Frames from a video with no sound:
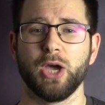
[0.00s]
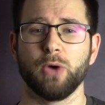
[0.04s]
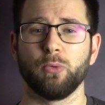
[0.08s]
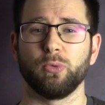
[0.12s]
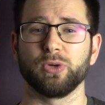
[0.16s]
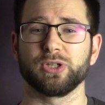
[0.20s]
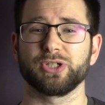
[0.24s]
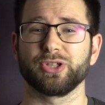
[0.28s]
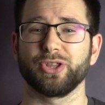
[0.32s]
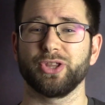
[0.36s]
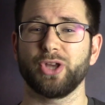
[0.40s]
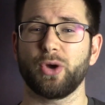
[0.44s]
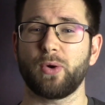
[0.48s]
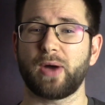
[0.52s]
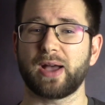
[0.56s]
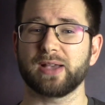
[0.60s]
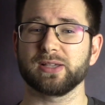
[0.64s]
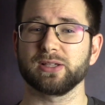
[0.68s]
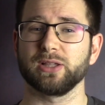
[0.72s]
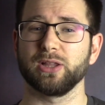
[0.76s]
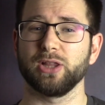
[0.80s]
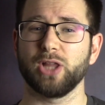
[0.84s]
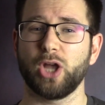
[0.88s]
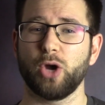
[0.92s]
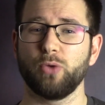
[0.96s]
which although
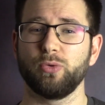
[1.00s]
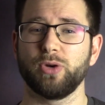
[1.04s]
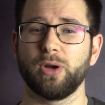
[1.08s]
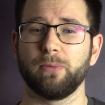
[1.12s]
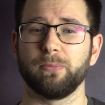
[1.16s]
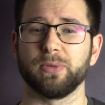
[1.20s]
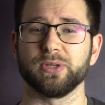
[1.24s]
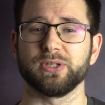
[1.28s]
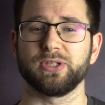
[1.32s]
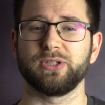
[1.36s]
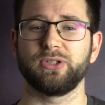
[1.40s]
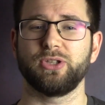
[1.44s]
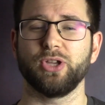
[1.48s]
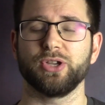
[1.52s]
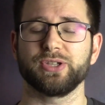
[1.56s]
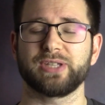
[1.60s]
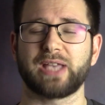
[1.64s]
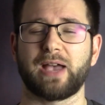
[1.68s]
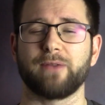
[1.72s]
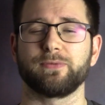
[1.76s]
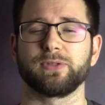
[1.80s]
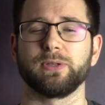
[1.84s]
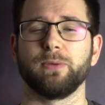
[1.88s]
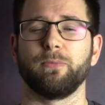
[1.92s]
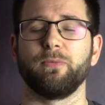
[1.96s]
has low numbers does
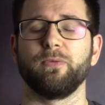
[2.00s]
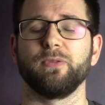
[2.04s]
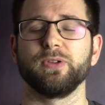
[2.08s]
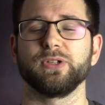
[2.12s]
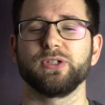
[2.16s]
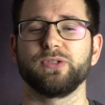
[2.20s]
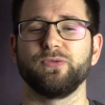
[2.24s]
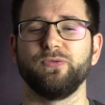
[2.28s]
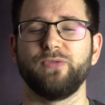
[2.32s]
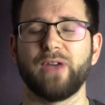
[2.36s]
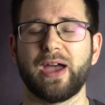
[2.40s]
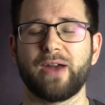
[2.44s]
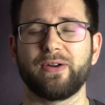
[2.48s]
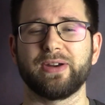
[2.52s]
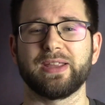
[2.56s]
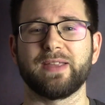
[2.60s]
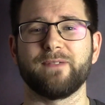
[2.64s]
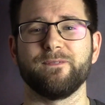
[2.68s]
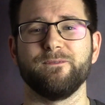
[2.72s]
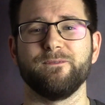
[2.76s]
have some very